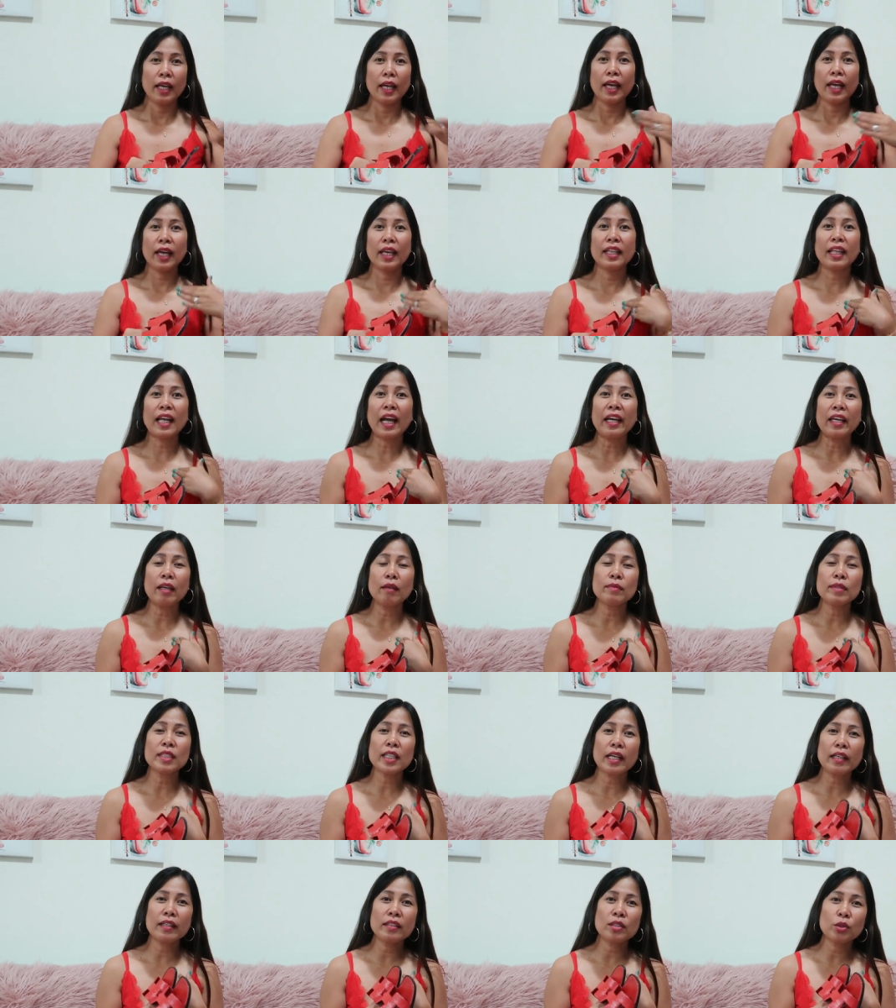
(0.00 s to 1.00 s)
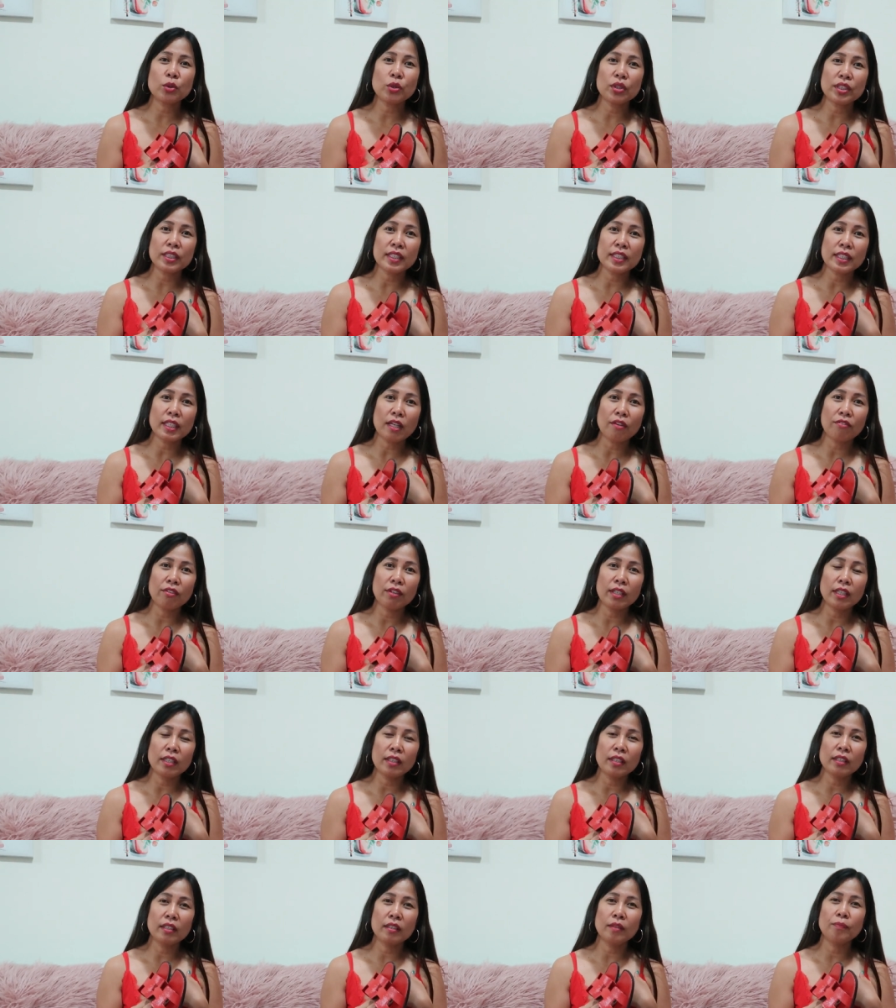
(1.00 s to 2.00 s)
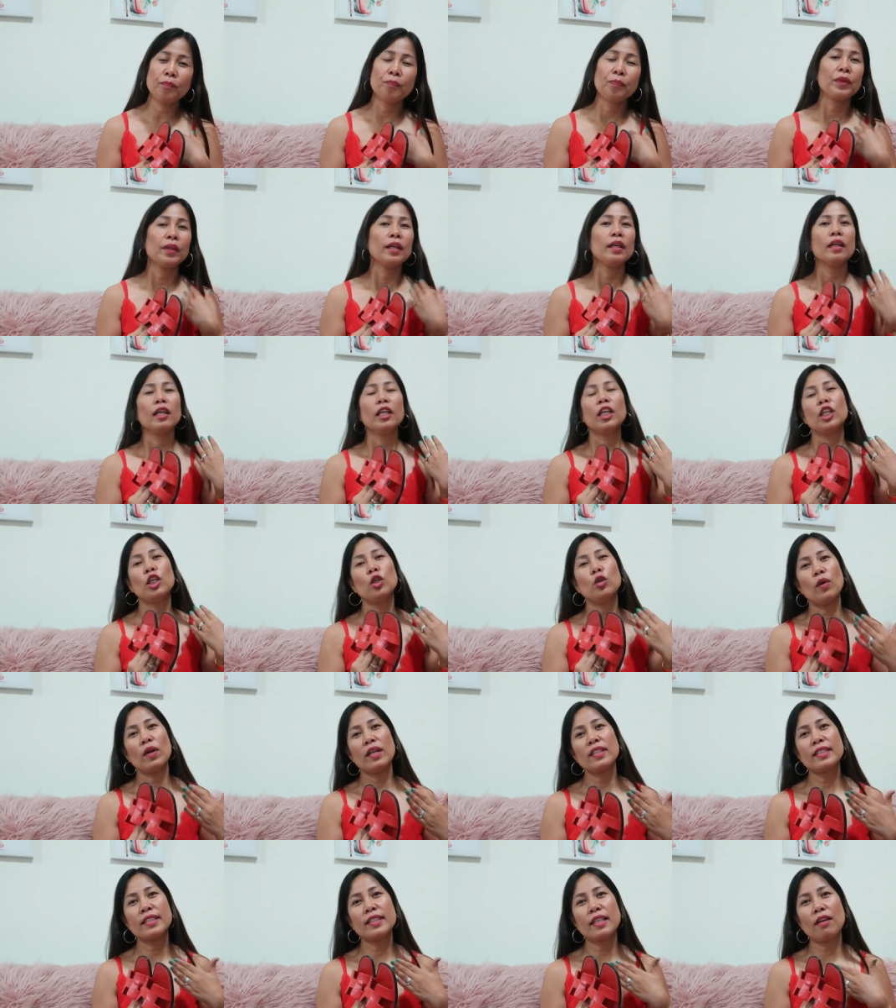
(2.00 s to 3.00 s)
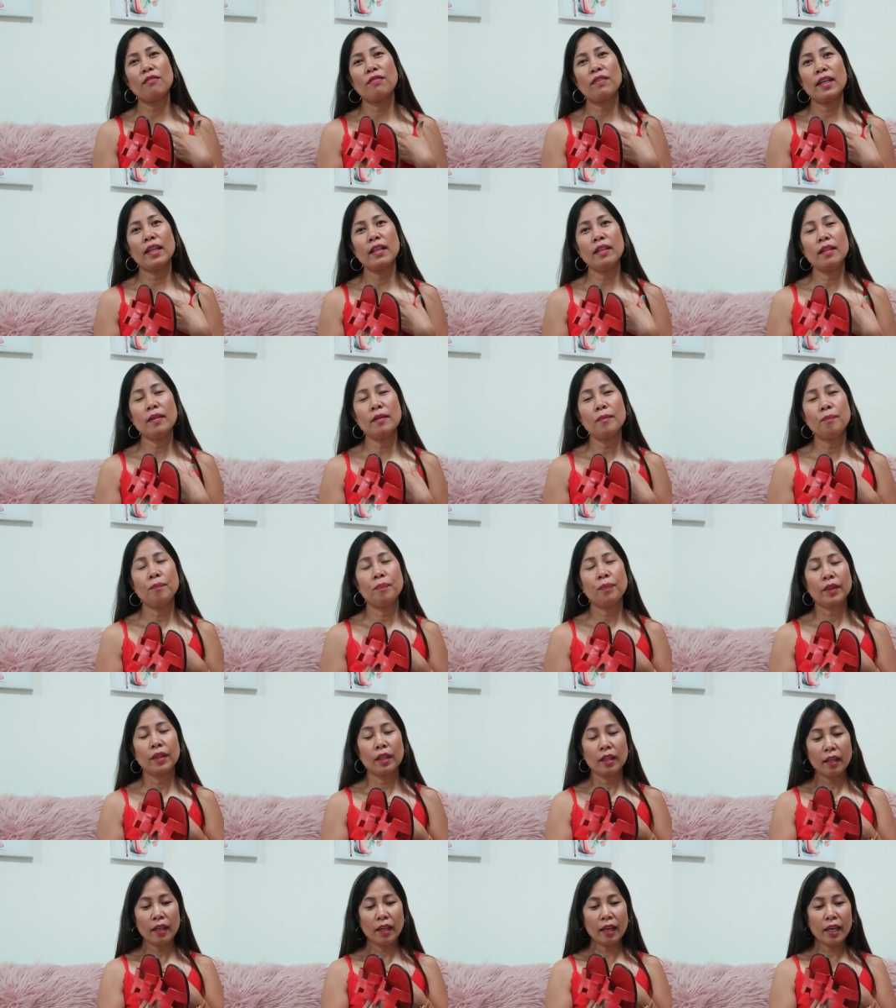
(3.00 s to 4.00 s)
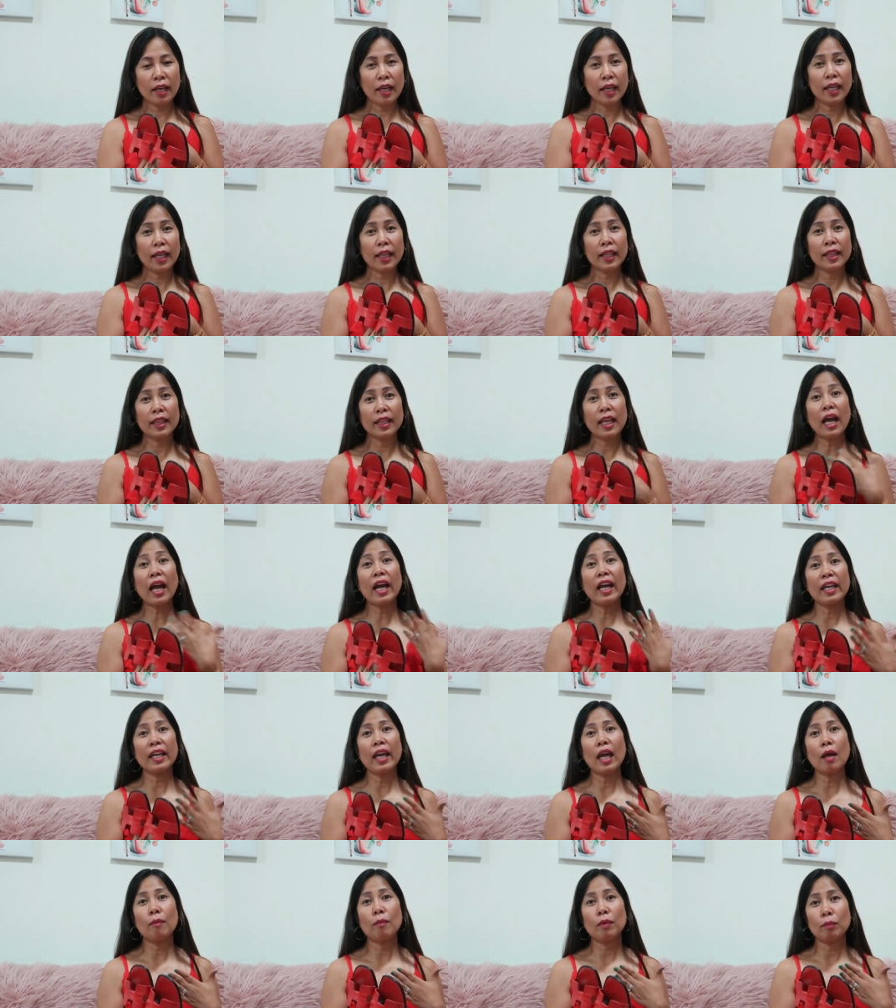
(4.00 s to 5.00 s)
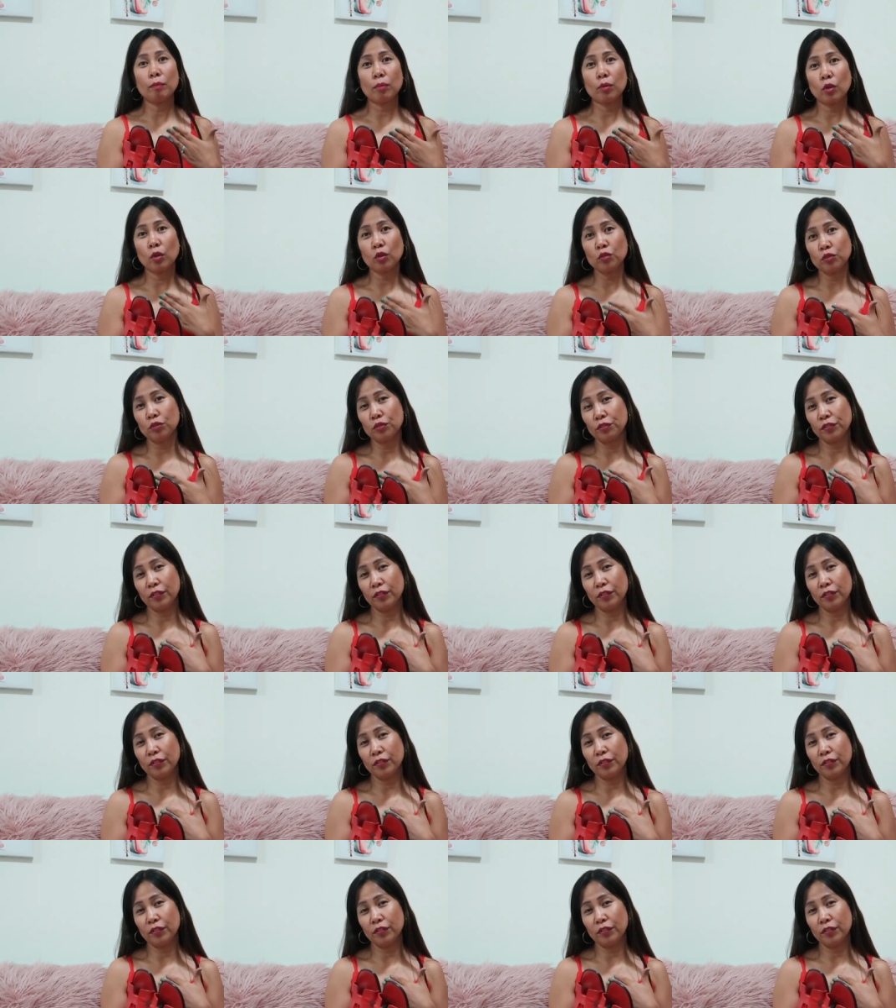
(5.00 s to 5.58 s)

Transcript: And I am size 37, US 7, and I have a broad